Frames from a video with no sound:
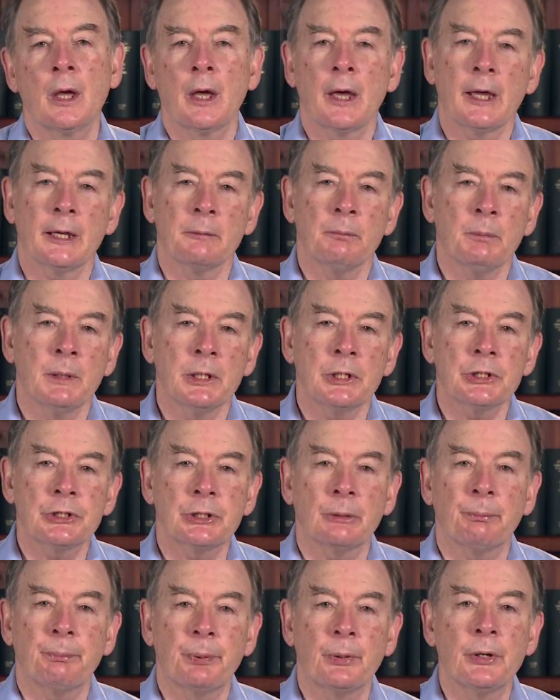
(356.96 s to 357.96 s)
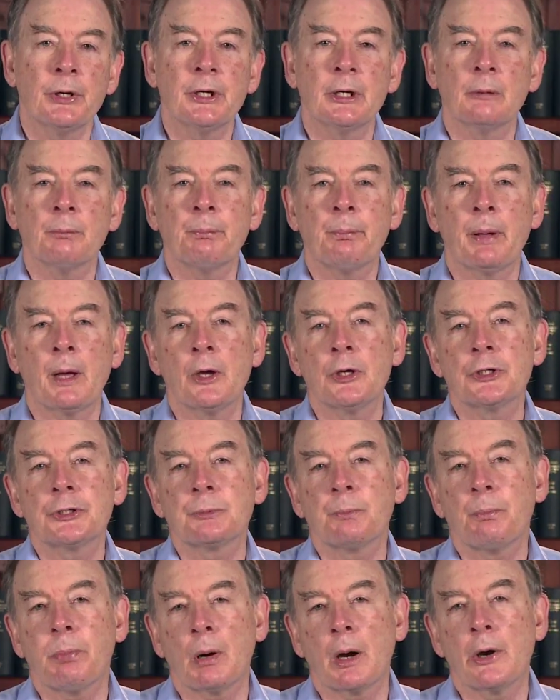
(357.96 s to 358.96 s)
administer pre and
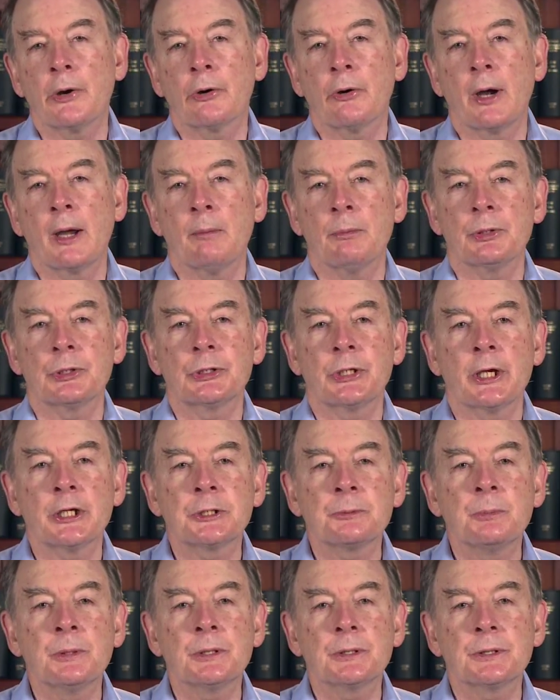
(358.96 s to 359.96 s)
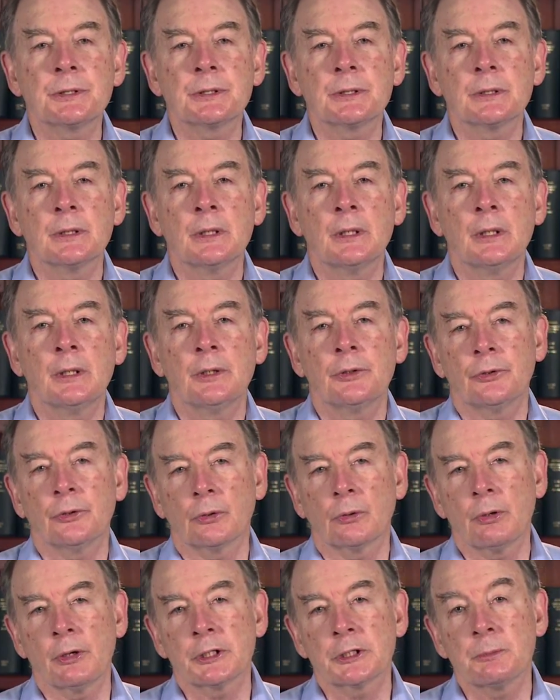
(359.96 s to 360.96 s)
post program assessments to
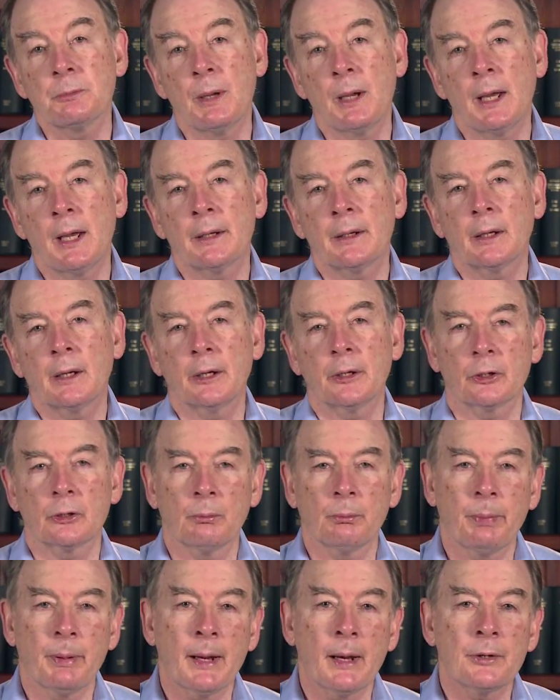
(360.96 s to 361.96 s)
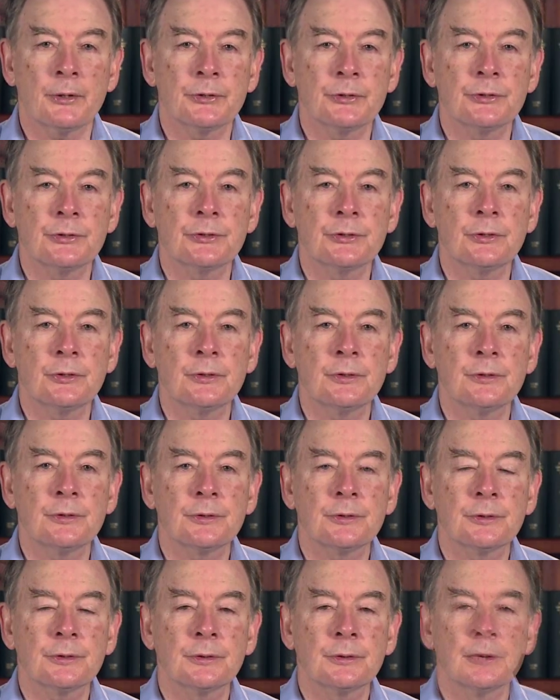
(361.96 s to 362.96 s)
QuickSmart and comparison students,